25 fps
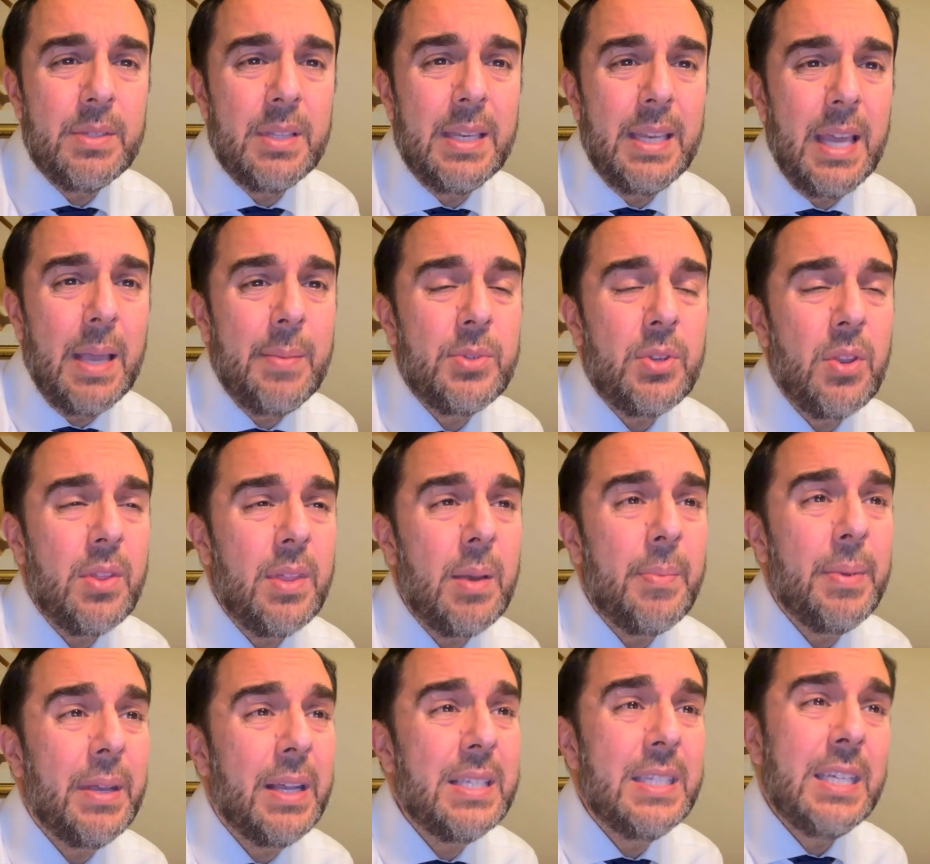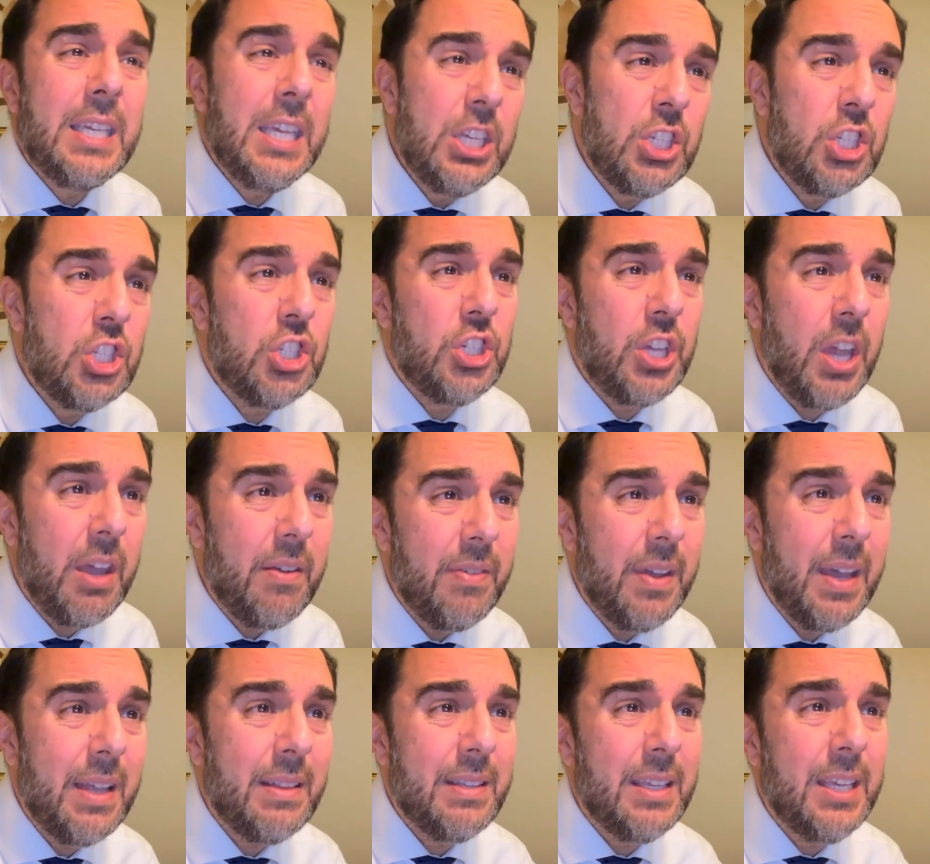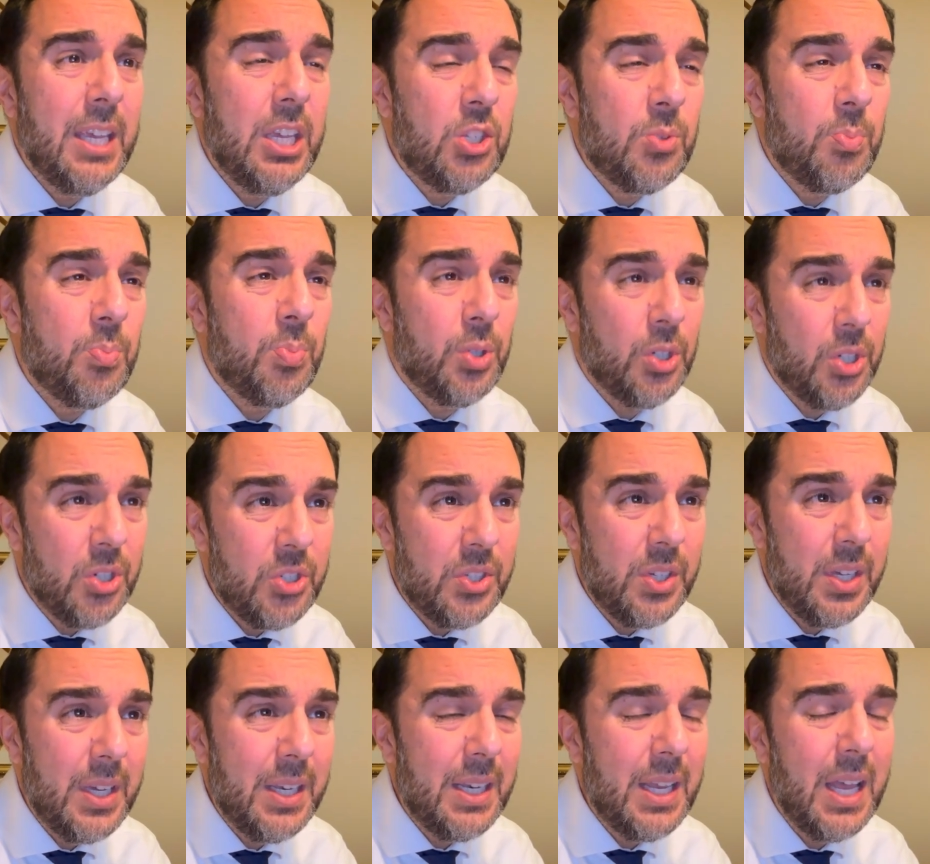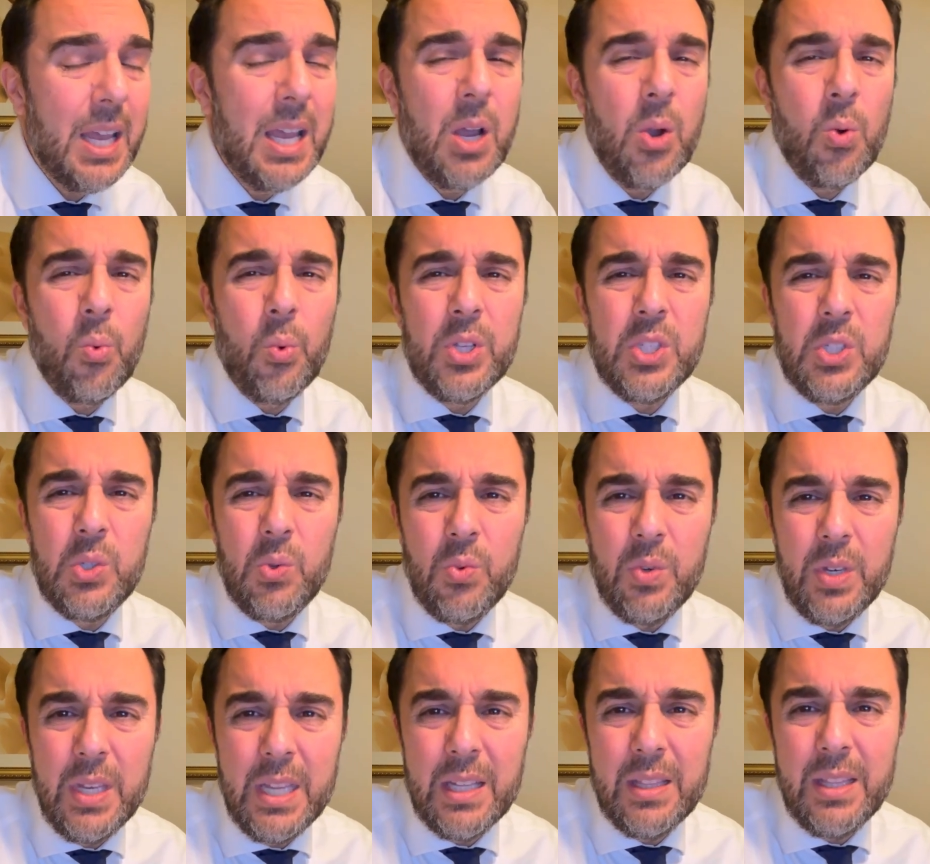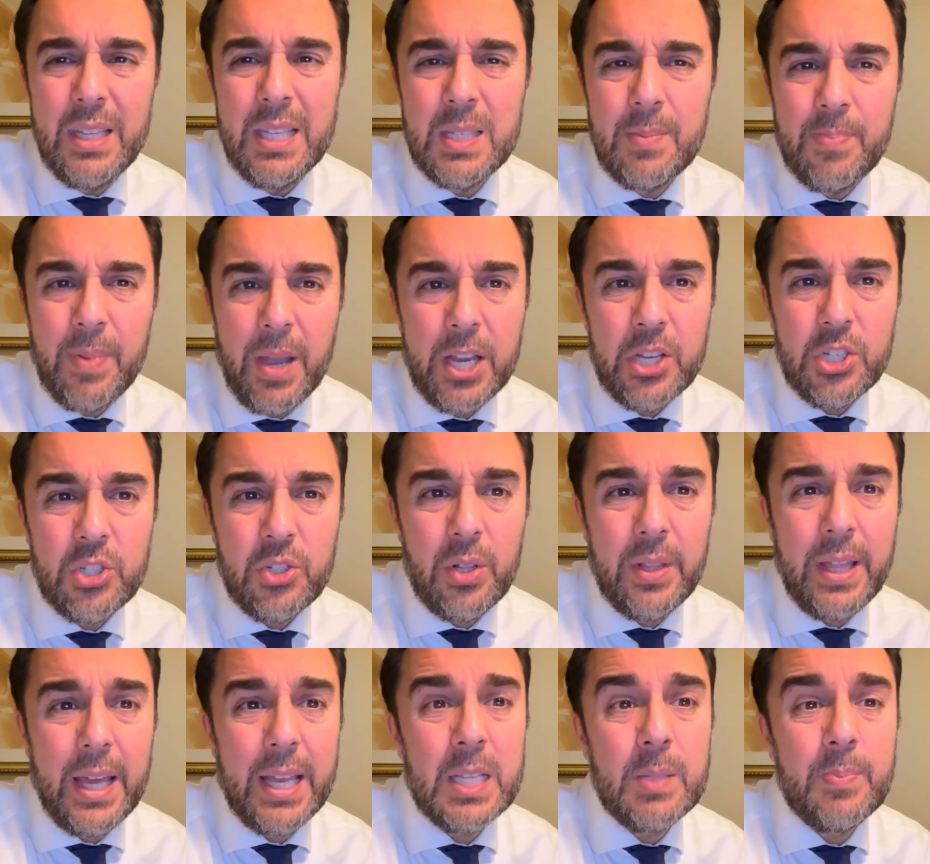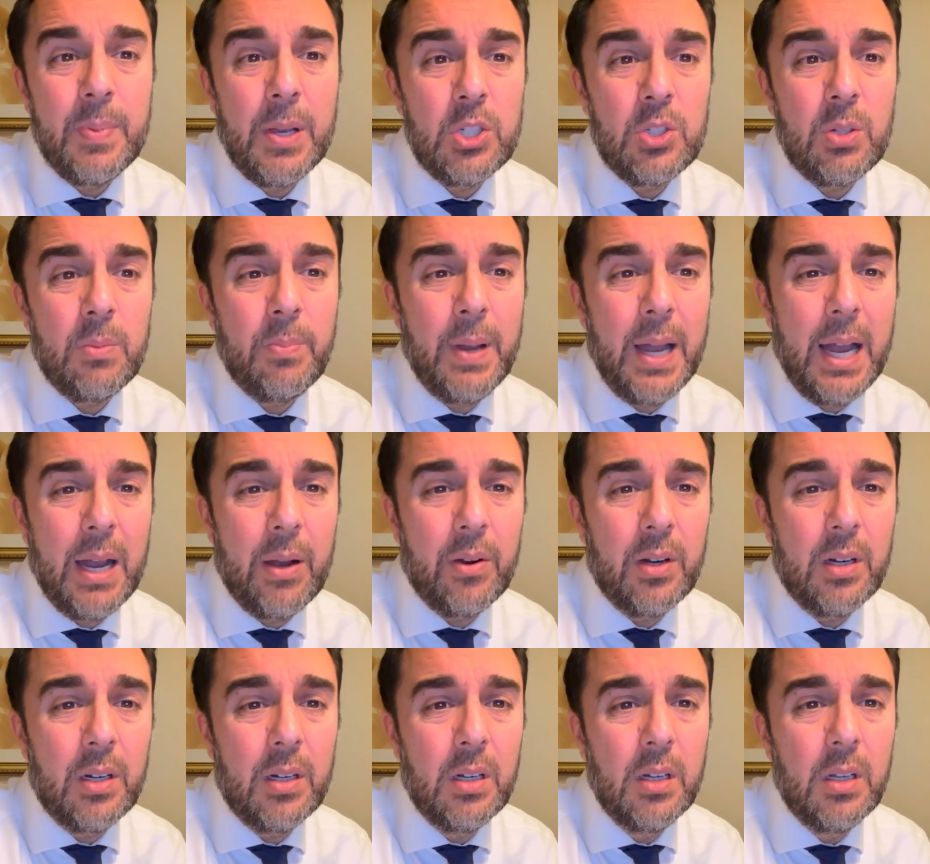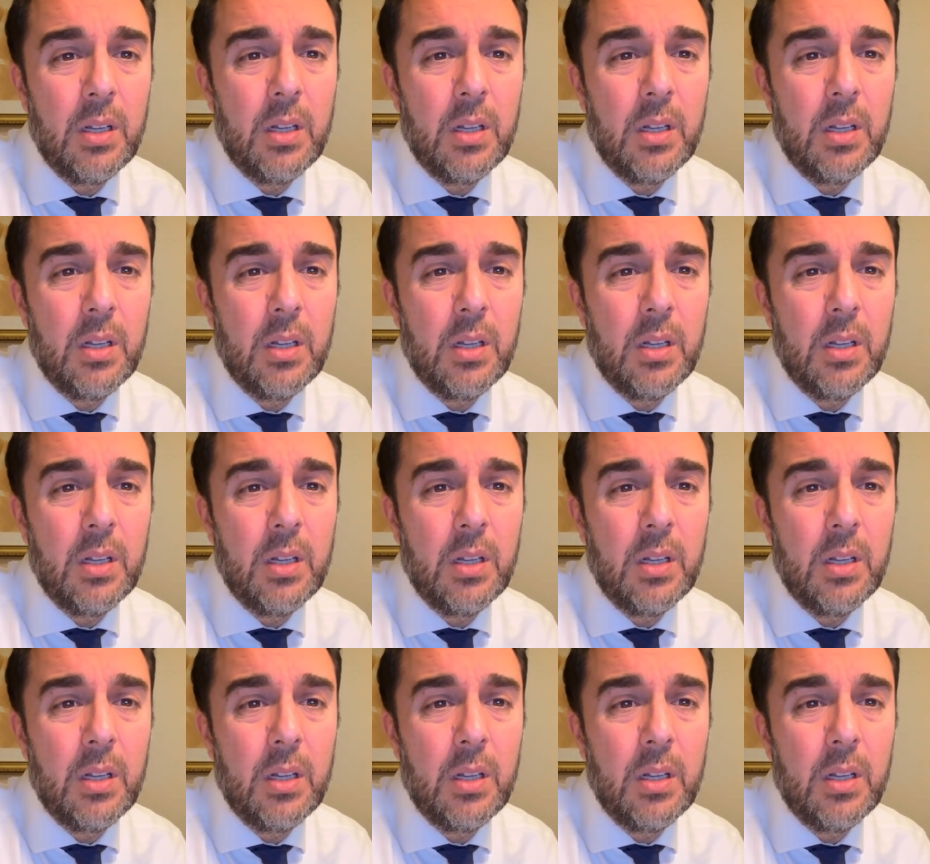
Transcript: The names are there because each Shevet, each person, was uniquely special. They had a special power.